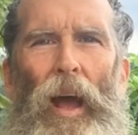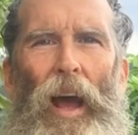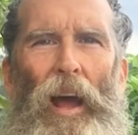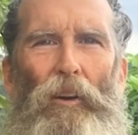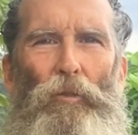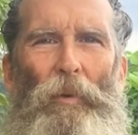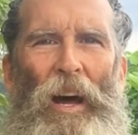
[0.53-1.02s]

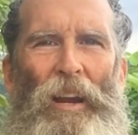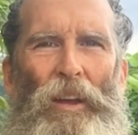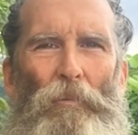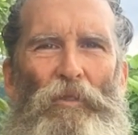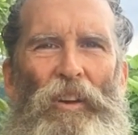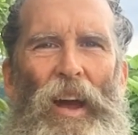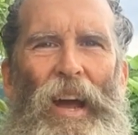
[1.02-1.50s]
Hi everybody,
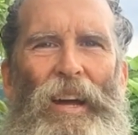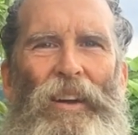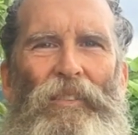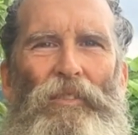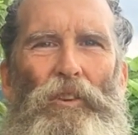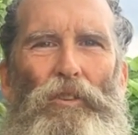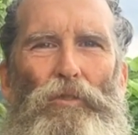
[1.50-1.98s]
I'm Jack
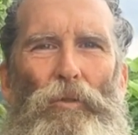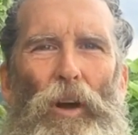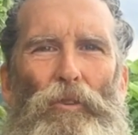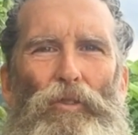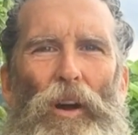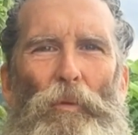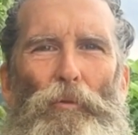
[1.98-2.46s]
and this is
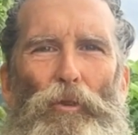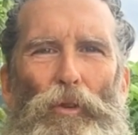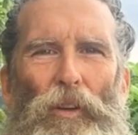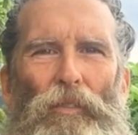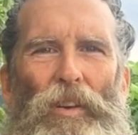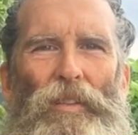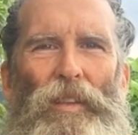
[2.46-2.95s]
Raw Tropical
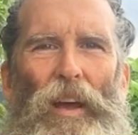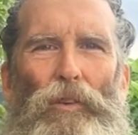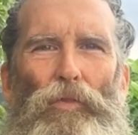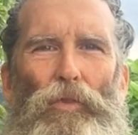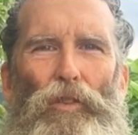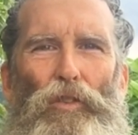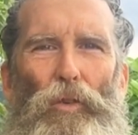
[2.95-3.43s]
Living.
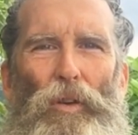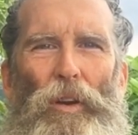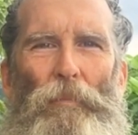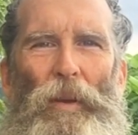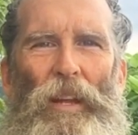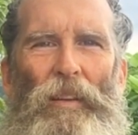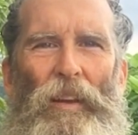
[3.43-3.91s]
Thanks for
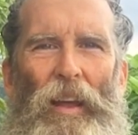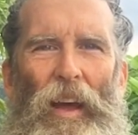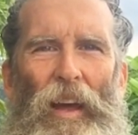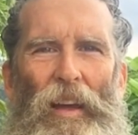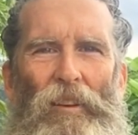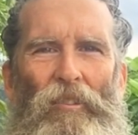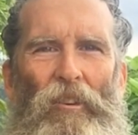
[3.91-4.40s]
joining me
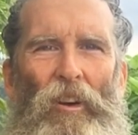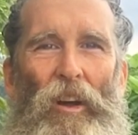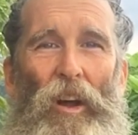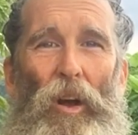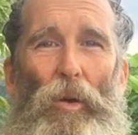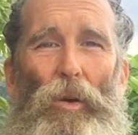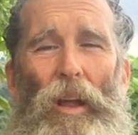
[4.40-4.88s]
today.
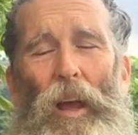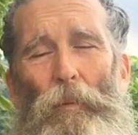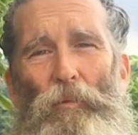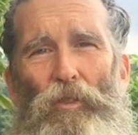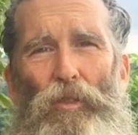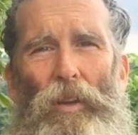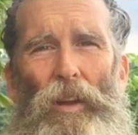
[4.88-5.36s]
Well, I
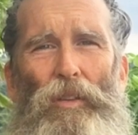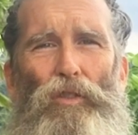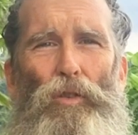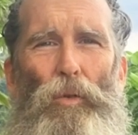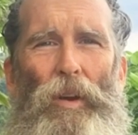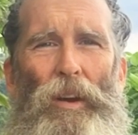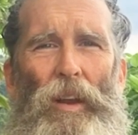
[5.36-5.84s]
am
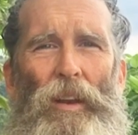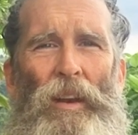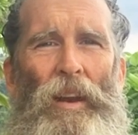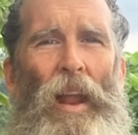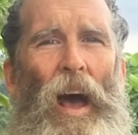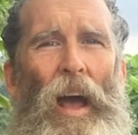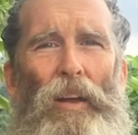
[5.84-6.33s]
enjoying a
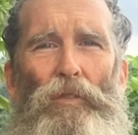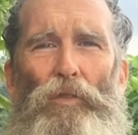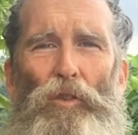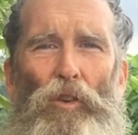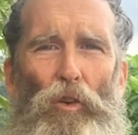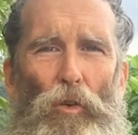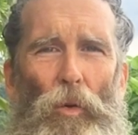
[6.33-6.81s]

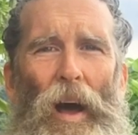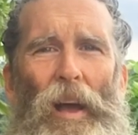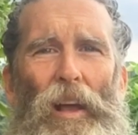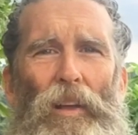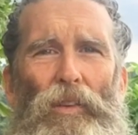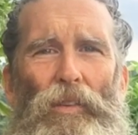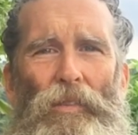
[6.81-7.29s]
nice
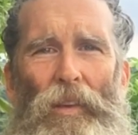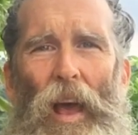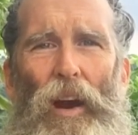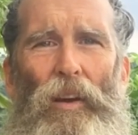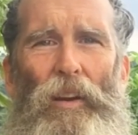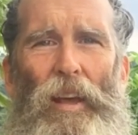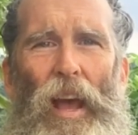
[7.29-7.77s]
quiet
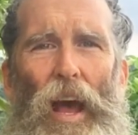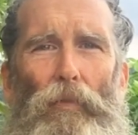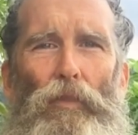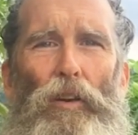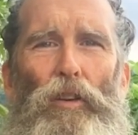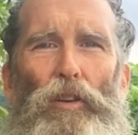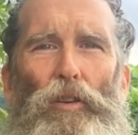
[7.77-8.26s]
Saturday
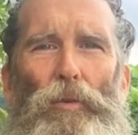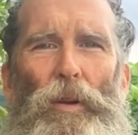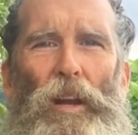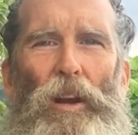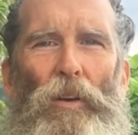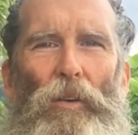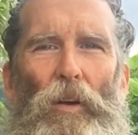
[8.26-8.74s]
afternoon
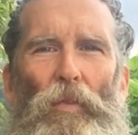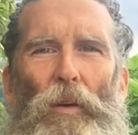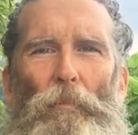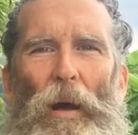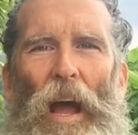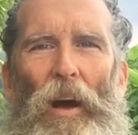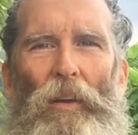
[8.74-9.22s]
here on
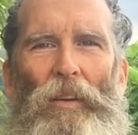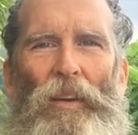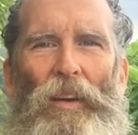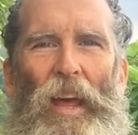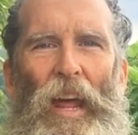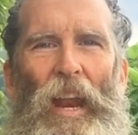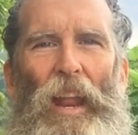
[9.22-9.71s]
the
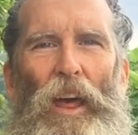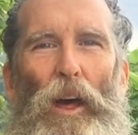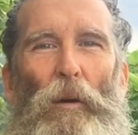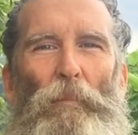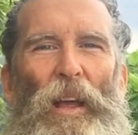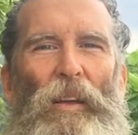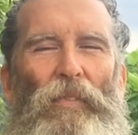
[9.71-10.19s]
mountain,
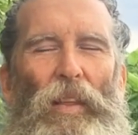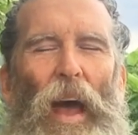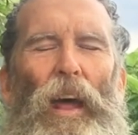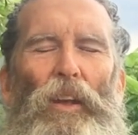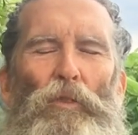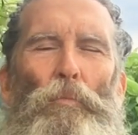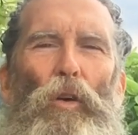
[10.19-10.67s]
and
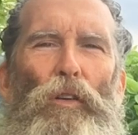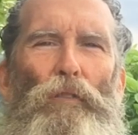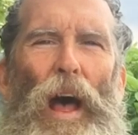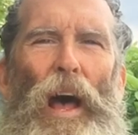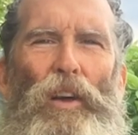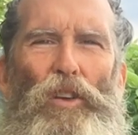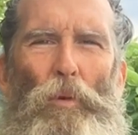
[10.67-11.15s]
that is more
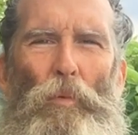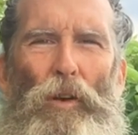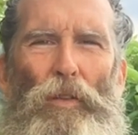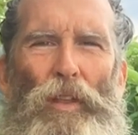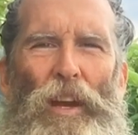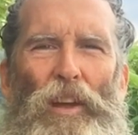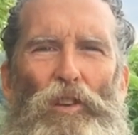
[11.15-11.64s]

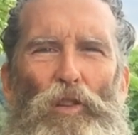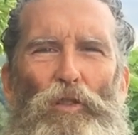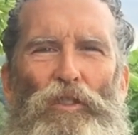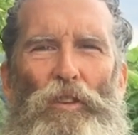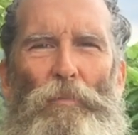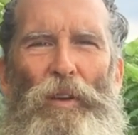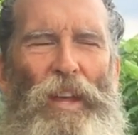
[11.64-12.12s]
valuable than it
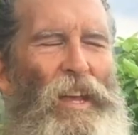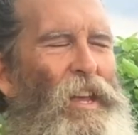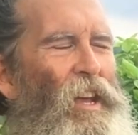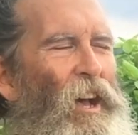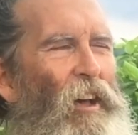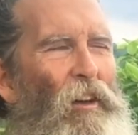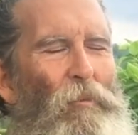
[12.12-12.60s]
used to
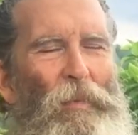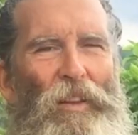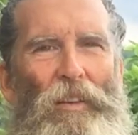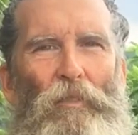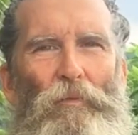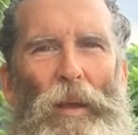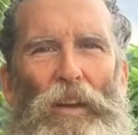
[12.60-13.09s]
be.
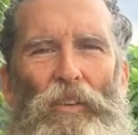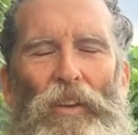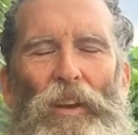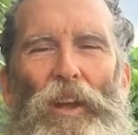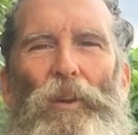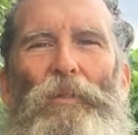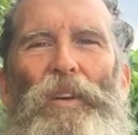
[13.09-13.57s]
As I've
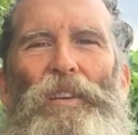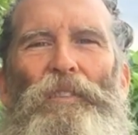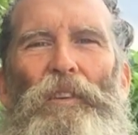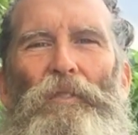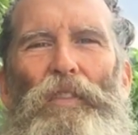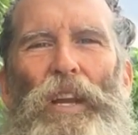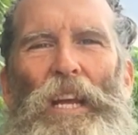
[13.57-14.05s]
mentioned in
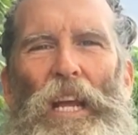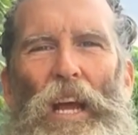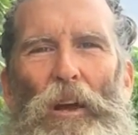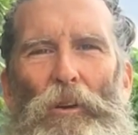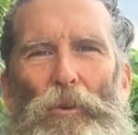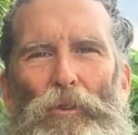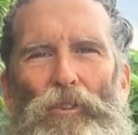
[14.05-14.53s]
recent
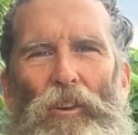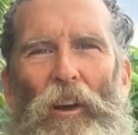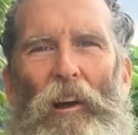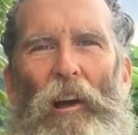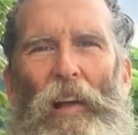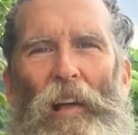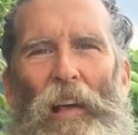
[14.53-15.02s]

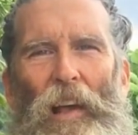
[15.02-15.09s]
videos,